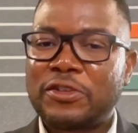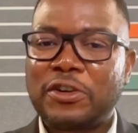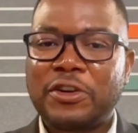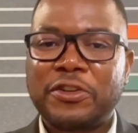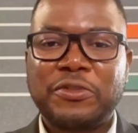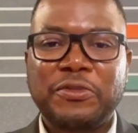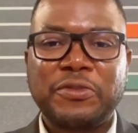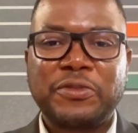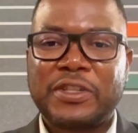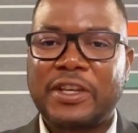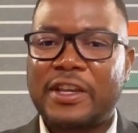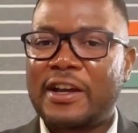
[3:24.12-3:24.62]
not
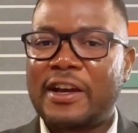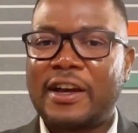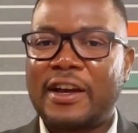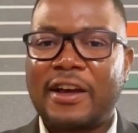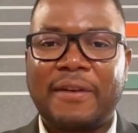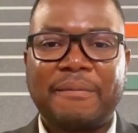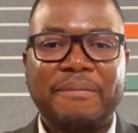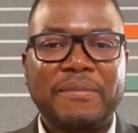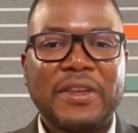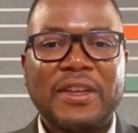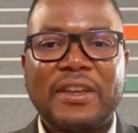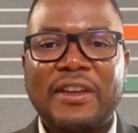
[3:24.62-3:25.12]
use AI.
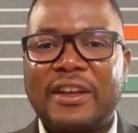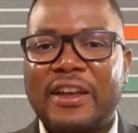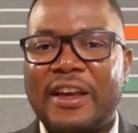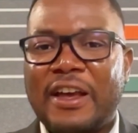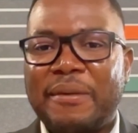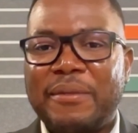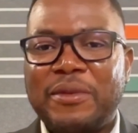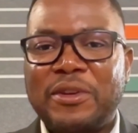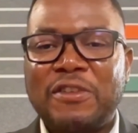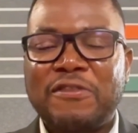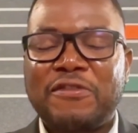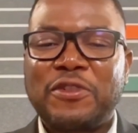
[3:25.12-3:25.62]

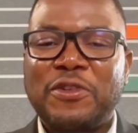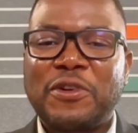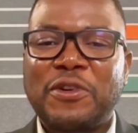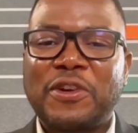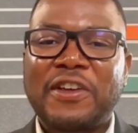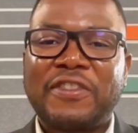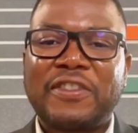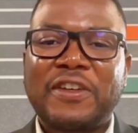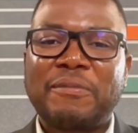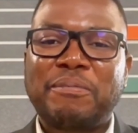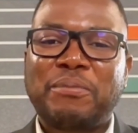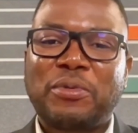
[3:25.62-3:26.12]
I mean, if you look
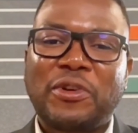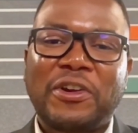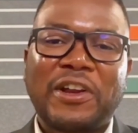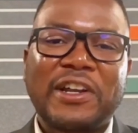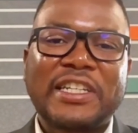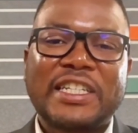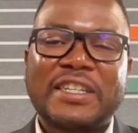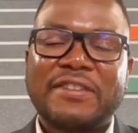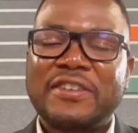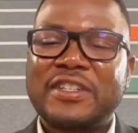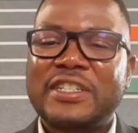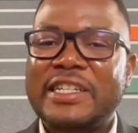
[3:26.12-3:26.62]
at the
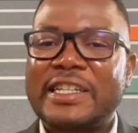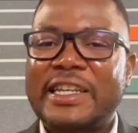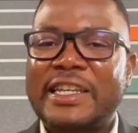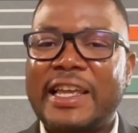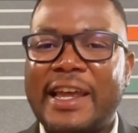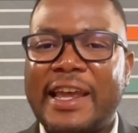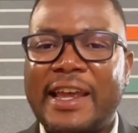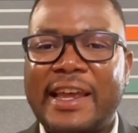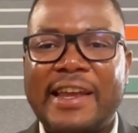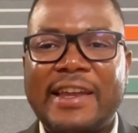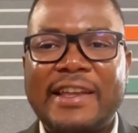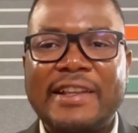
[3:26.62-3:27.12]
productivity
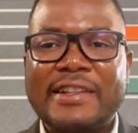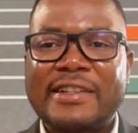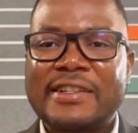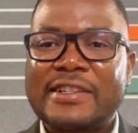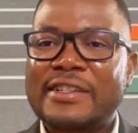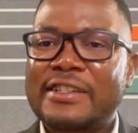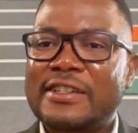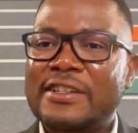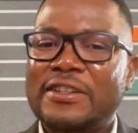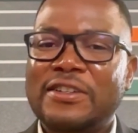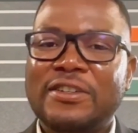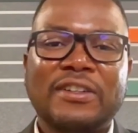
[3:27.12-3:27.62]

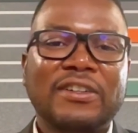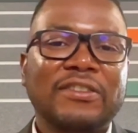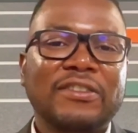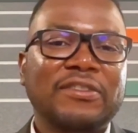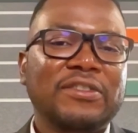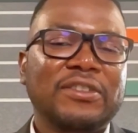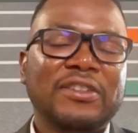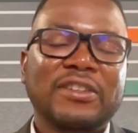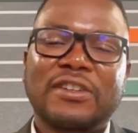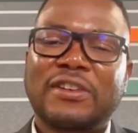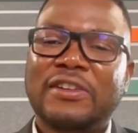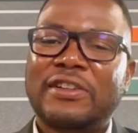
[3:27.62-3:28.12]
gains, you know,
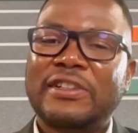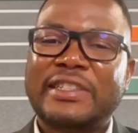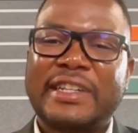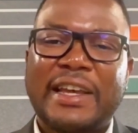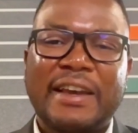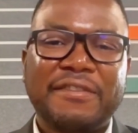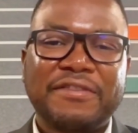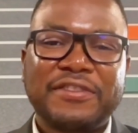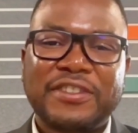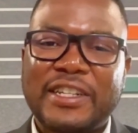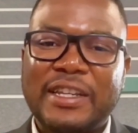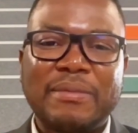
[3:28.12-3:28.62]

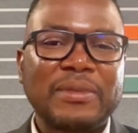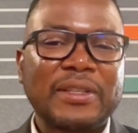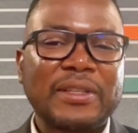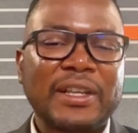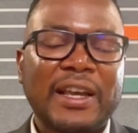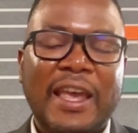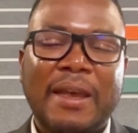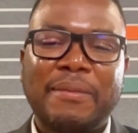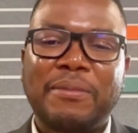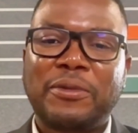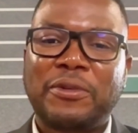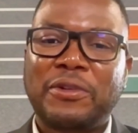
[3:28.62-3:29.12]
dev teams
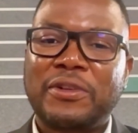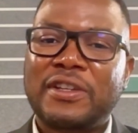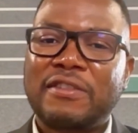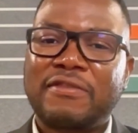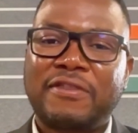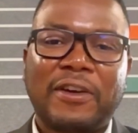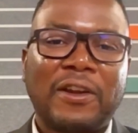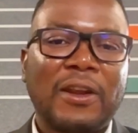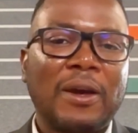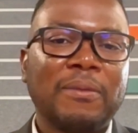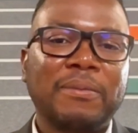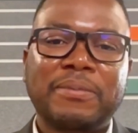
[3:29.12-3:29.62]
are able to
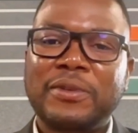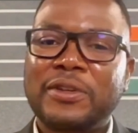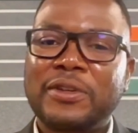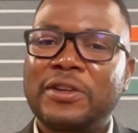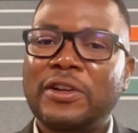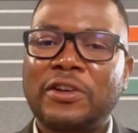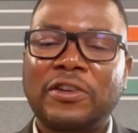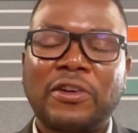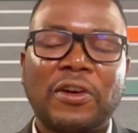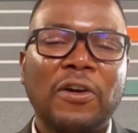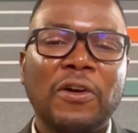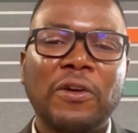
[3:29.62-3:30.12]
develop, you
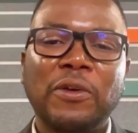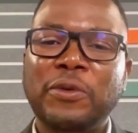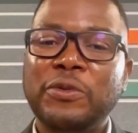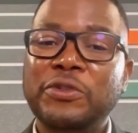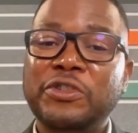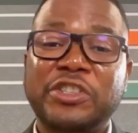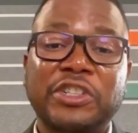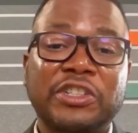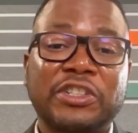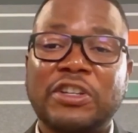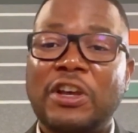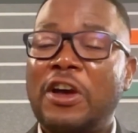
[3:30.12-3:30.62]
know, code
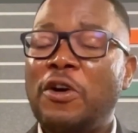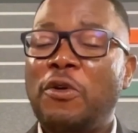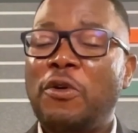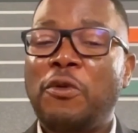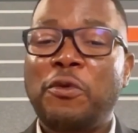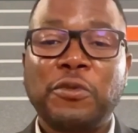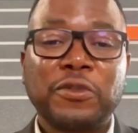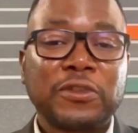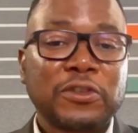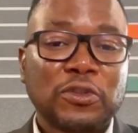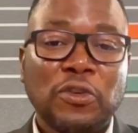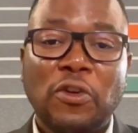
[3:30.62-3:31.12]
just
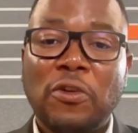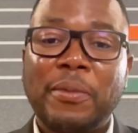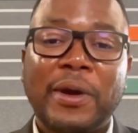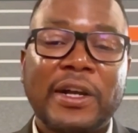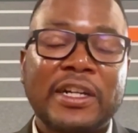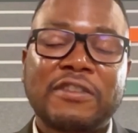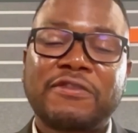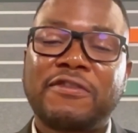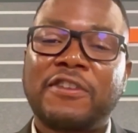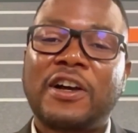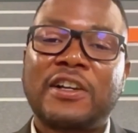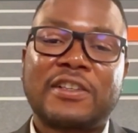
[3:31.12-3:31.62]
so
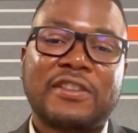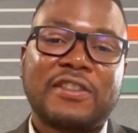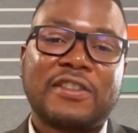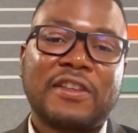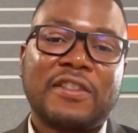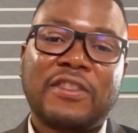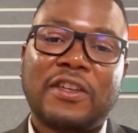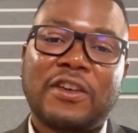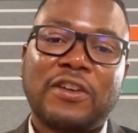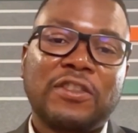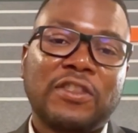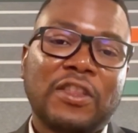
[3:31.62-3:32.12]
much faster
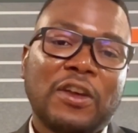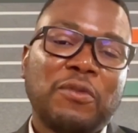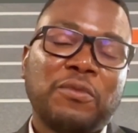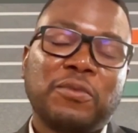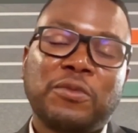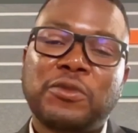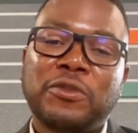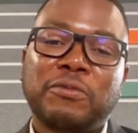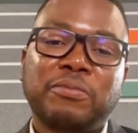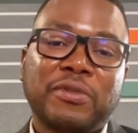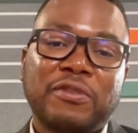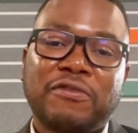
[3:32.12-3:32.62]
than they
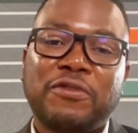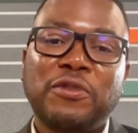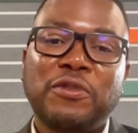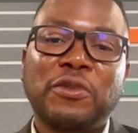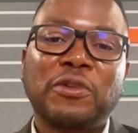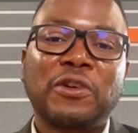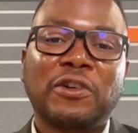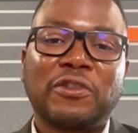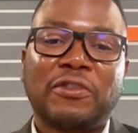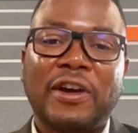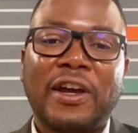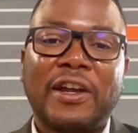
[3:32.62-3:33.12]
would
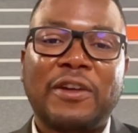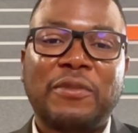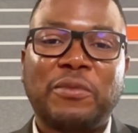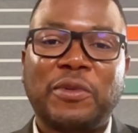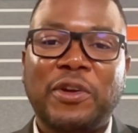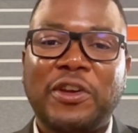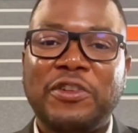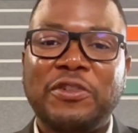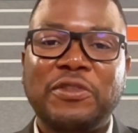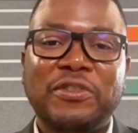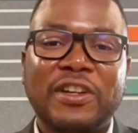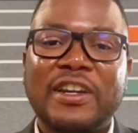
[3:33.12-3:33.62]
before, right?
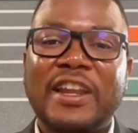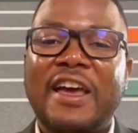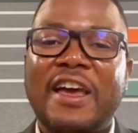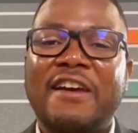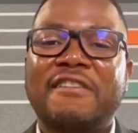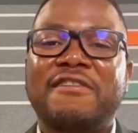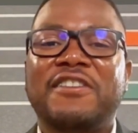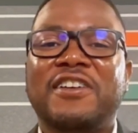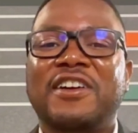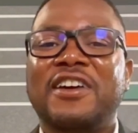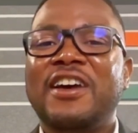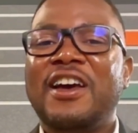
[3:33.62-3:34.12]
Where you didn't
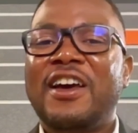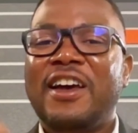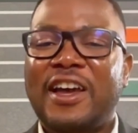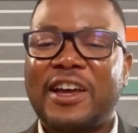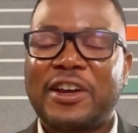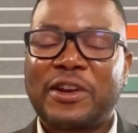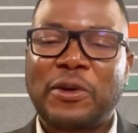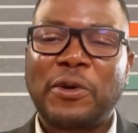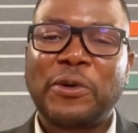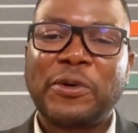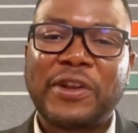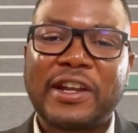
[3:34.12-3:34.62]
have a
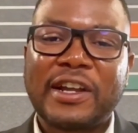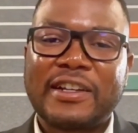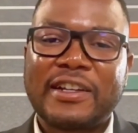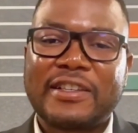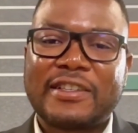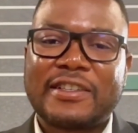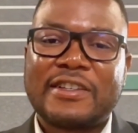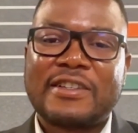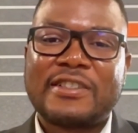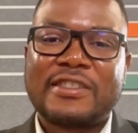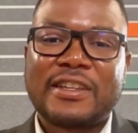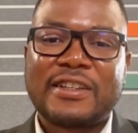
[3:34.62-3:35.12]
coding
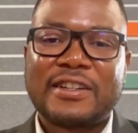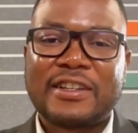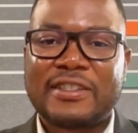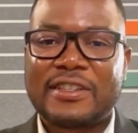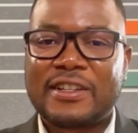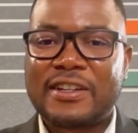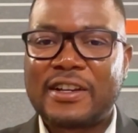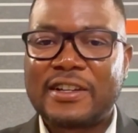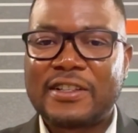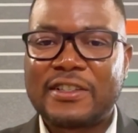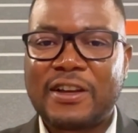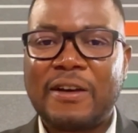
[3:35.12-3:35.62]
assistant as
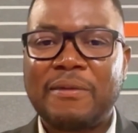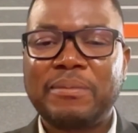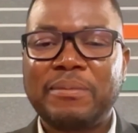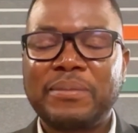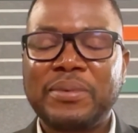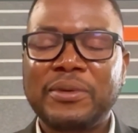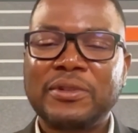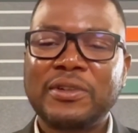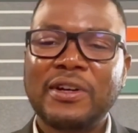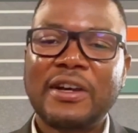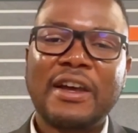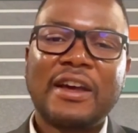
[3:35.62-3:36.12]
an
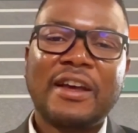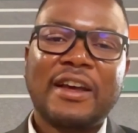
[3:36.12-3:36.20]
example.